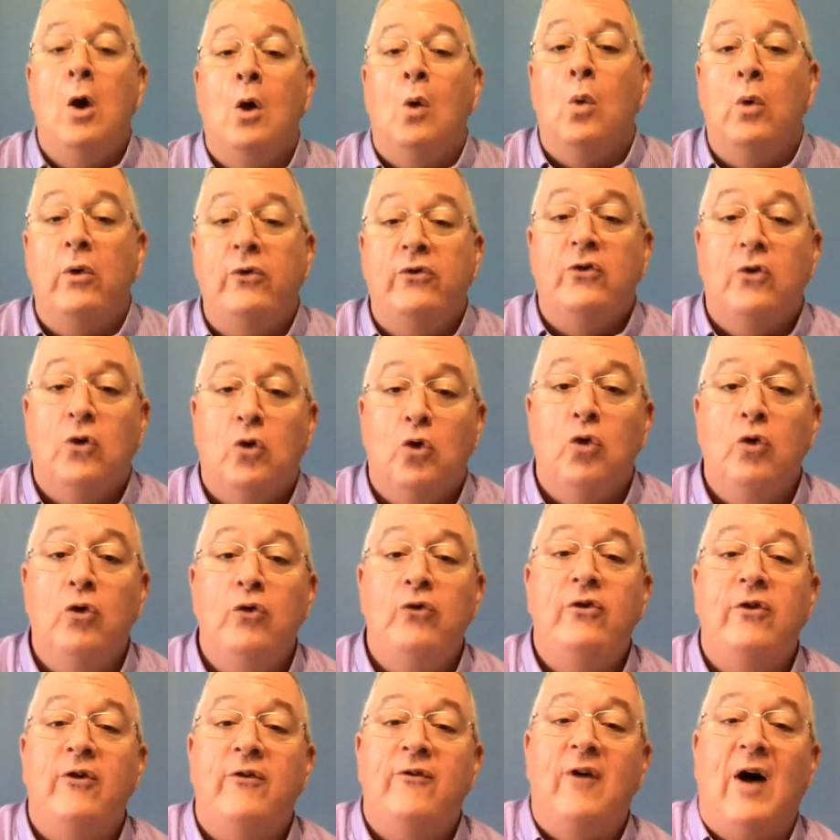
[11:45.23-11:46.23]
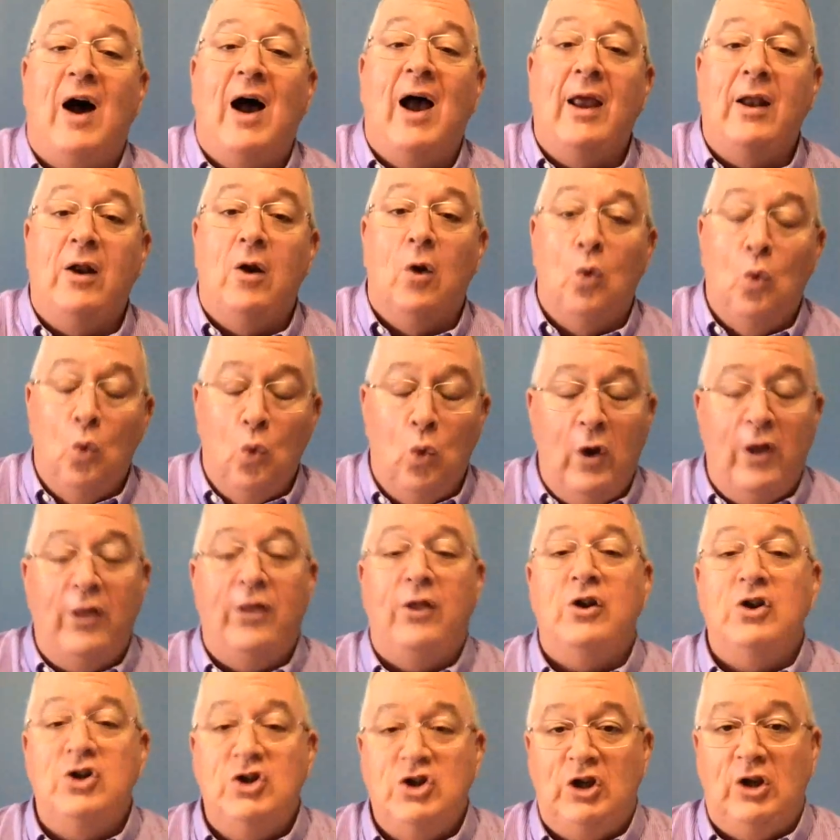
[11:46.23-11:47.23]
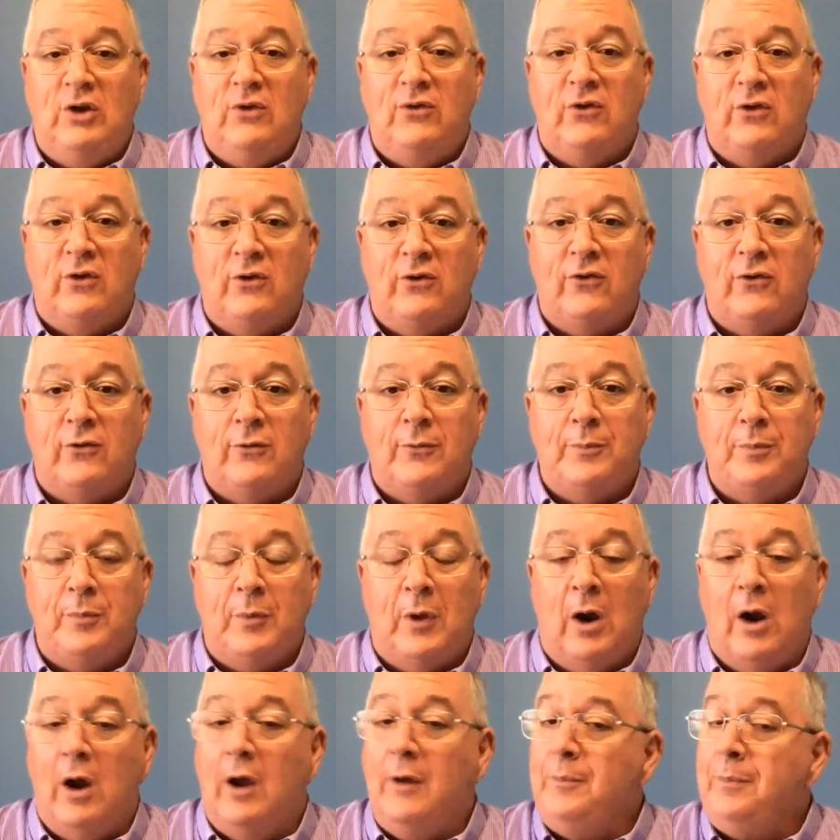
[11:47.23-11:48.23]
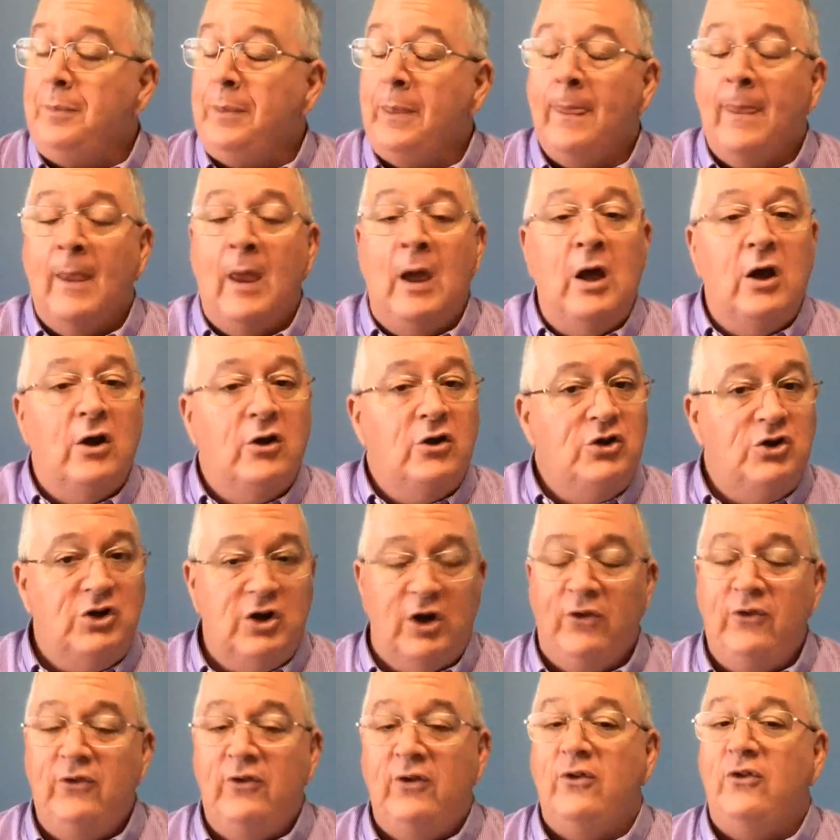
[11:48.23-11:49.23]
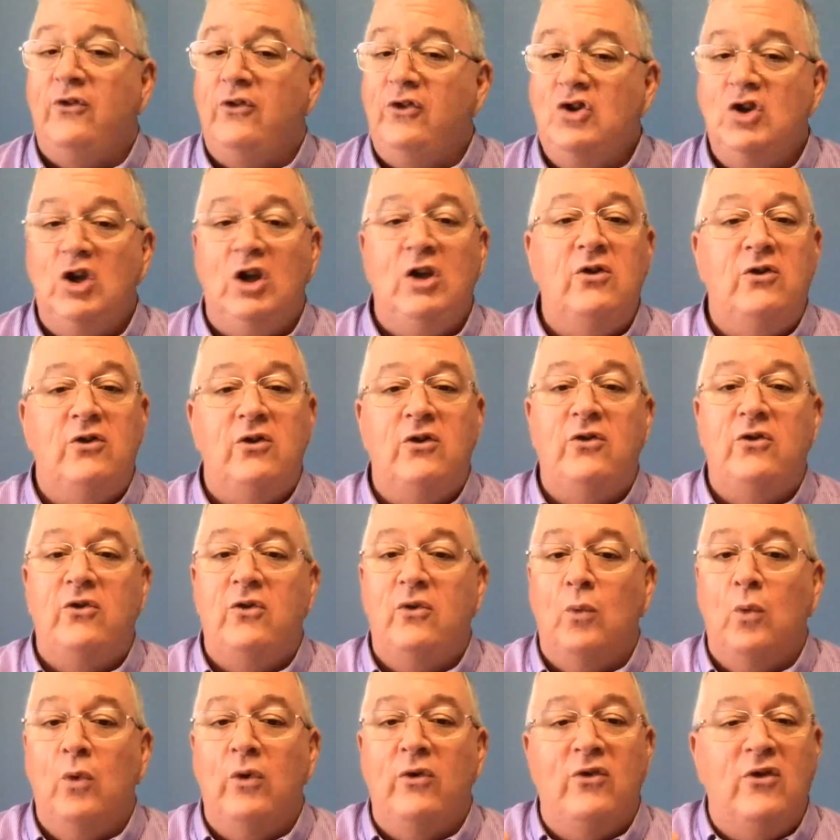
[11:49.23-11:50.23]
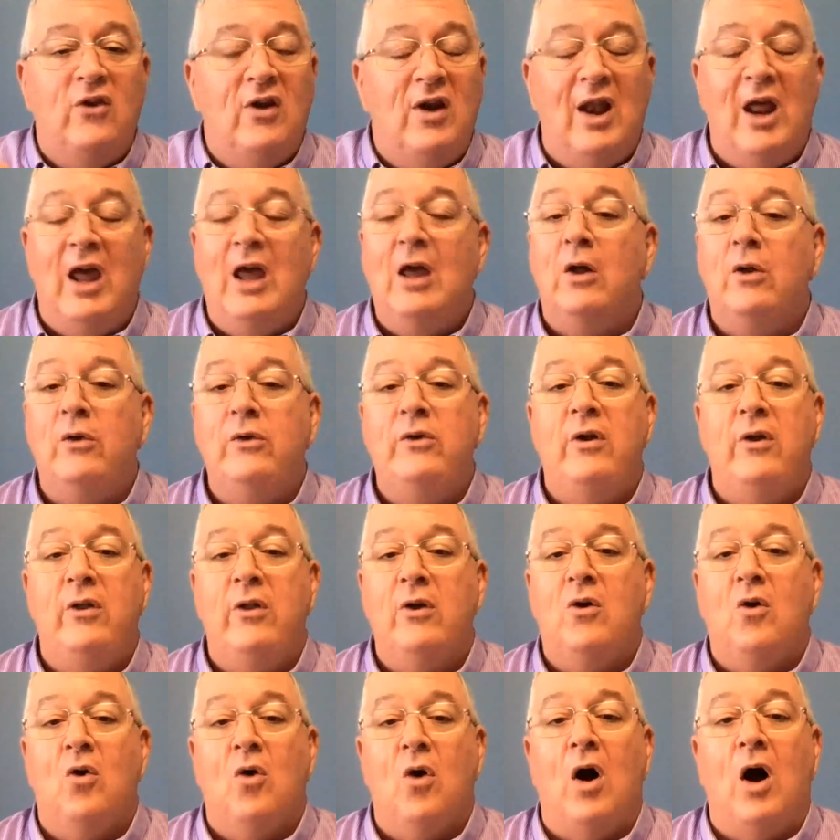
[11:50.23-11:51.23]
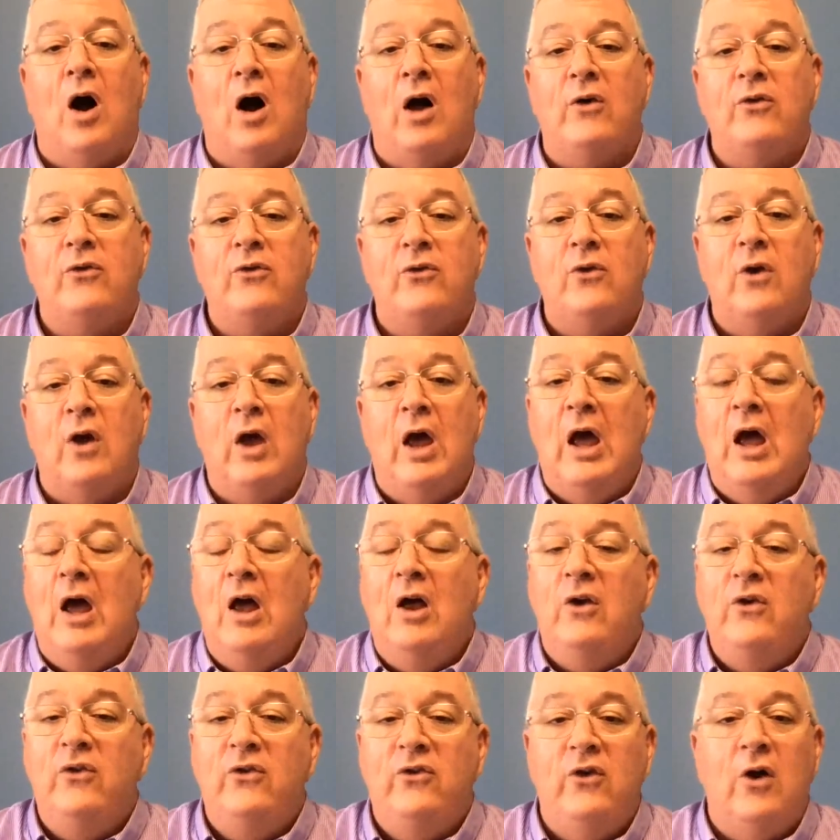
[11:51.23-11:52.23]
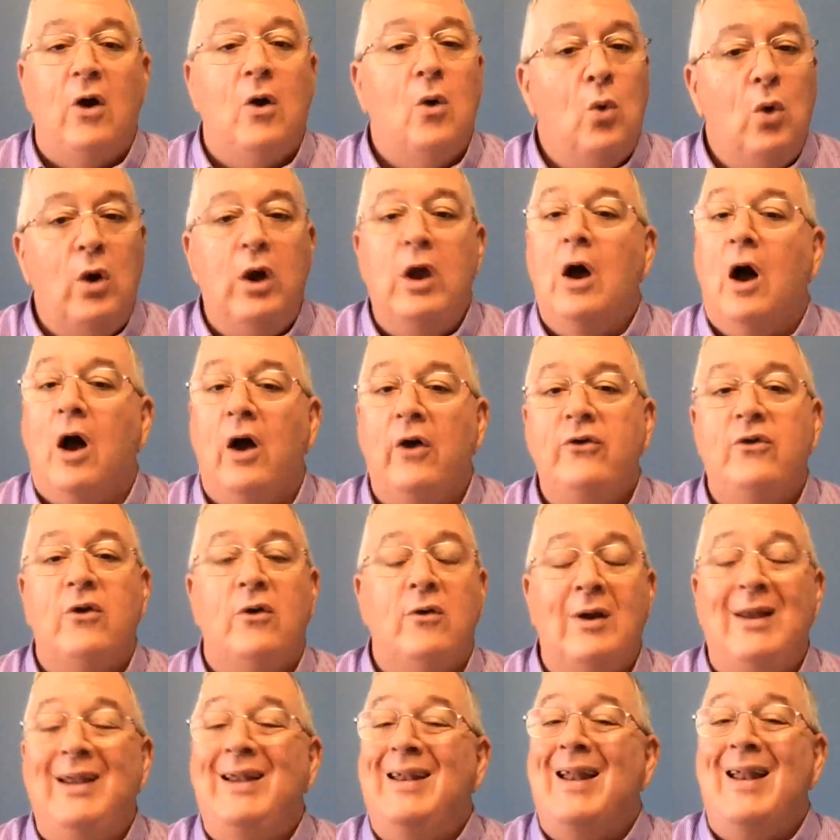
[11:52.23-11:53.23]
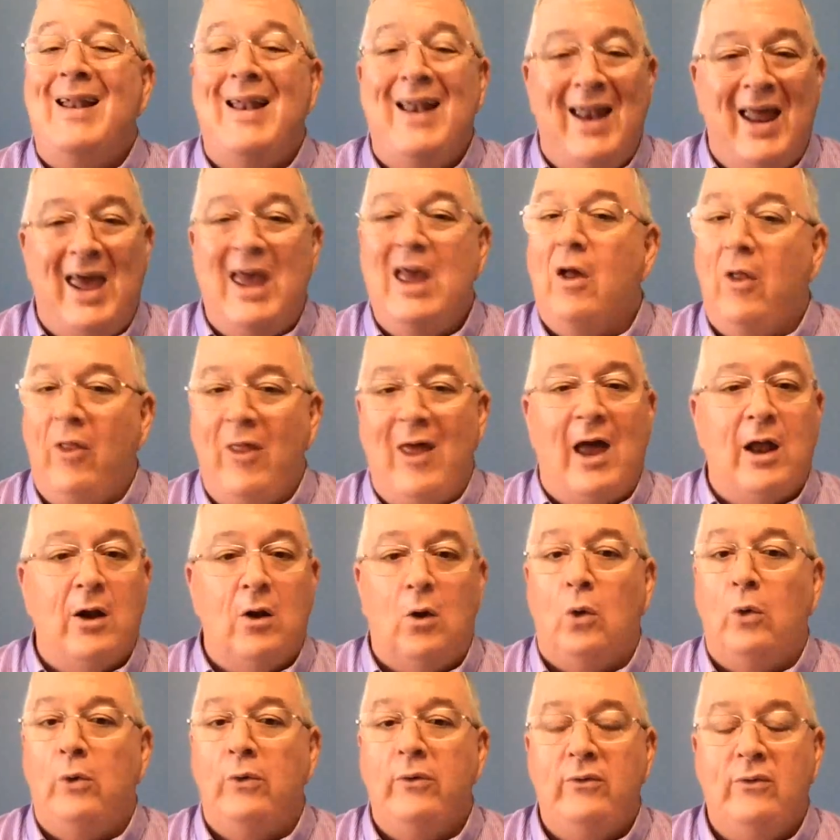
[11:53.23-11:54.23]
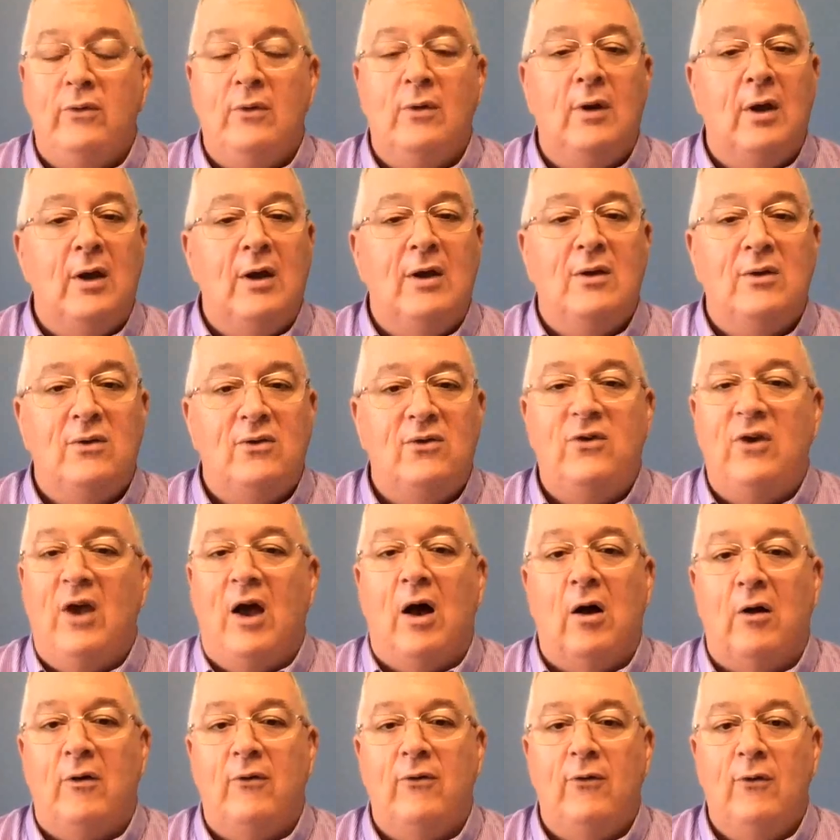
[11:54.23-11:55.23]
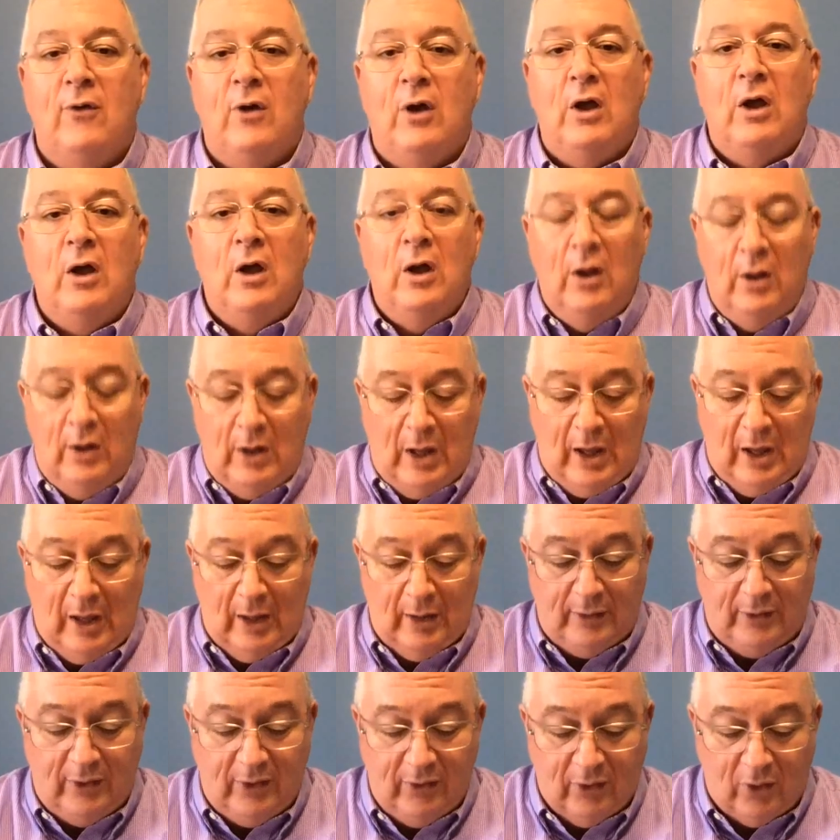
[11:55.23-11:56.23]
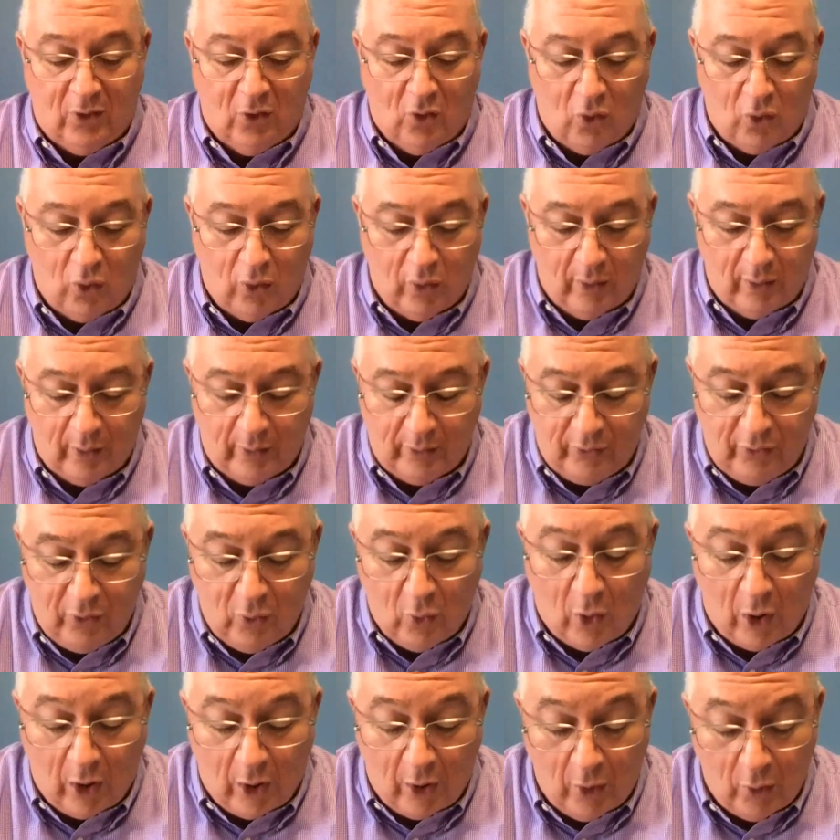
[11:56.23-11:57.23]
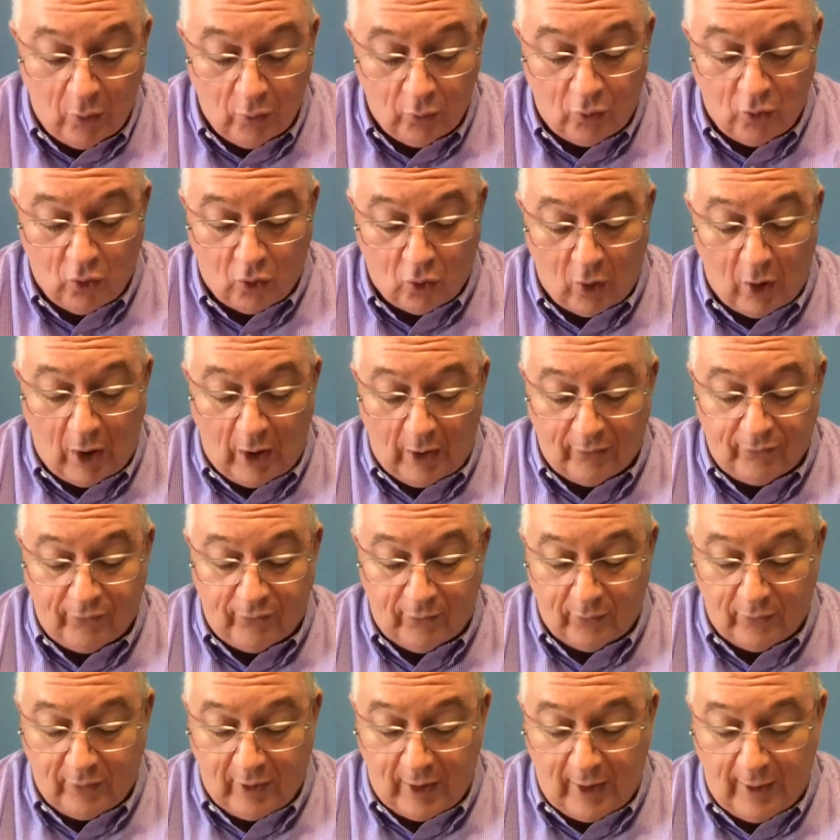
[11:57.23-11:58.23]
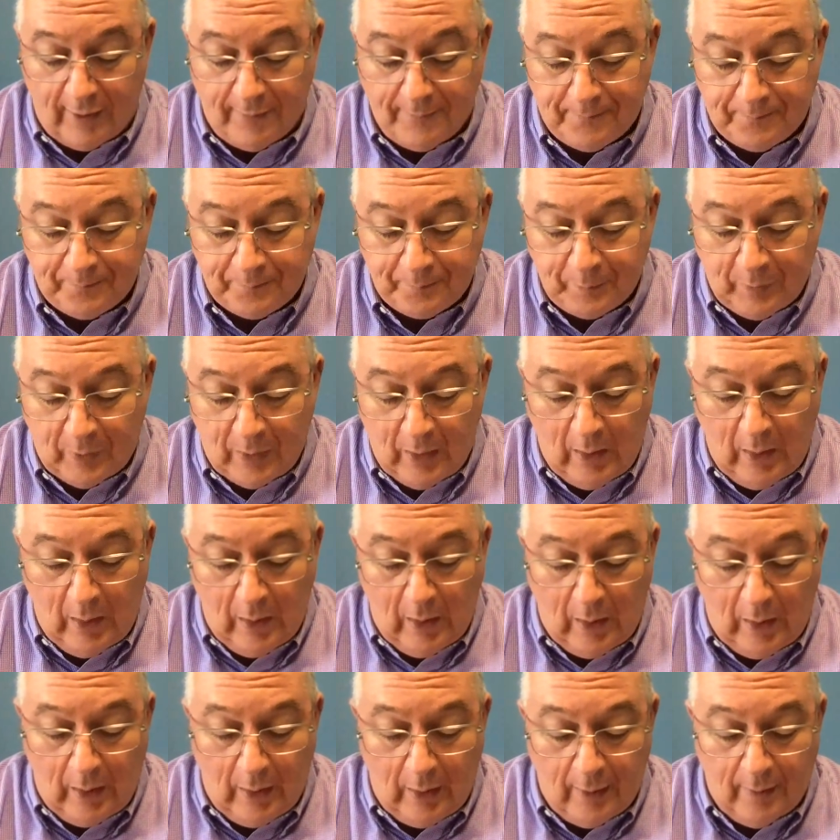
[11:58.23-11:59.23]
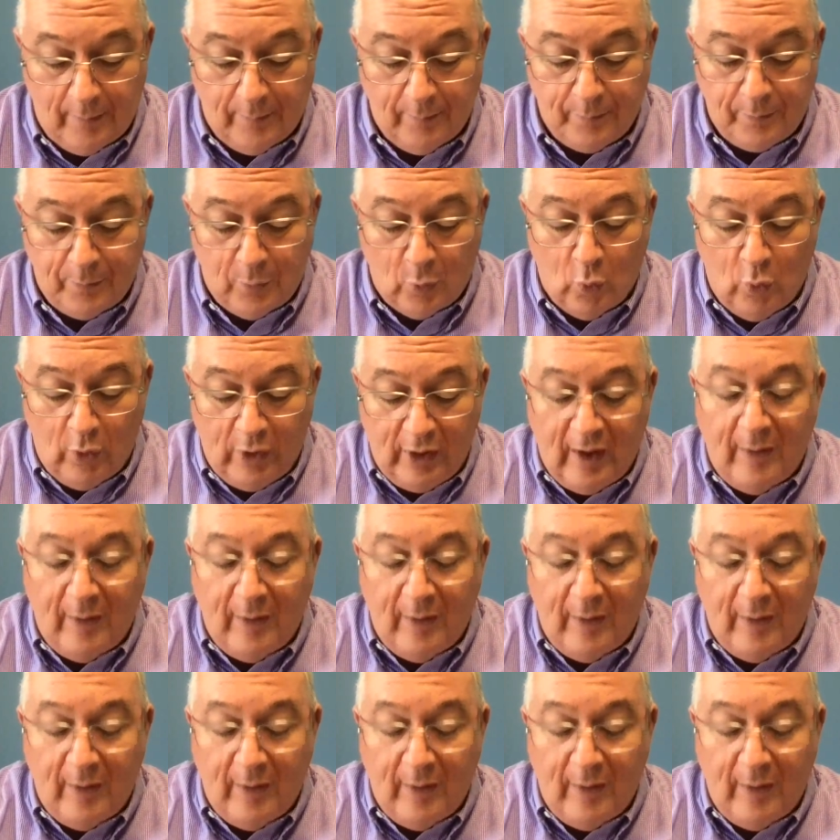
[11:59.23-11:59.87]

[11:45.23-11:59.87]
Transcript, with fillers: was crucified with Jesus. All right. Just as Jesus was nailed to the cross, so we also need to nail that old self uh, to the to our own cross. Okay. Um, we